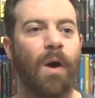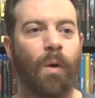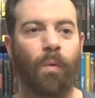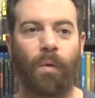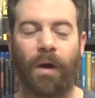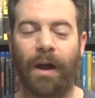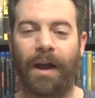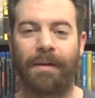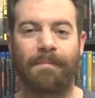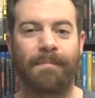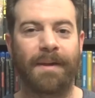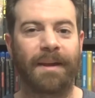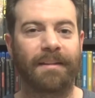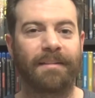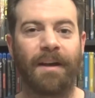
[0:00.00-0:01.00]
where I
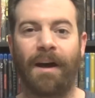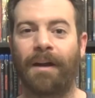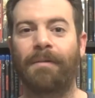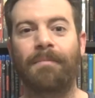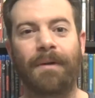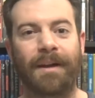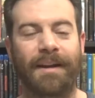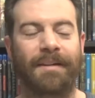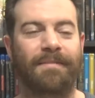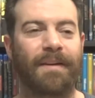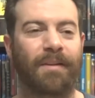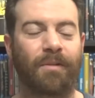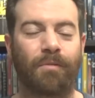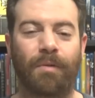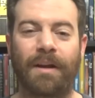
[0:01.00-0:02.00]
made a ton of money,
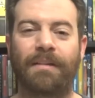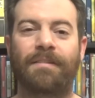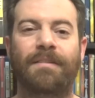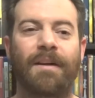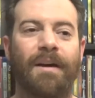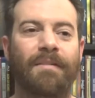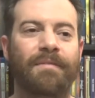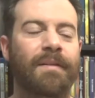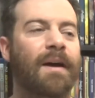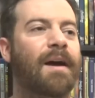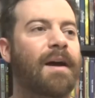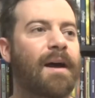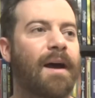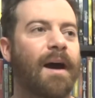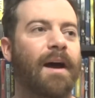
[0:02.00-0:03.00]
found great stuff,
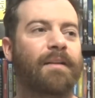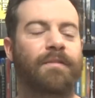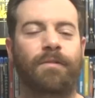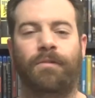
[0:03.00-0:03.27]
I still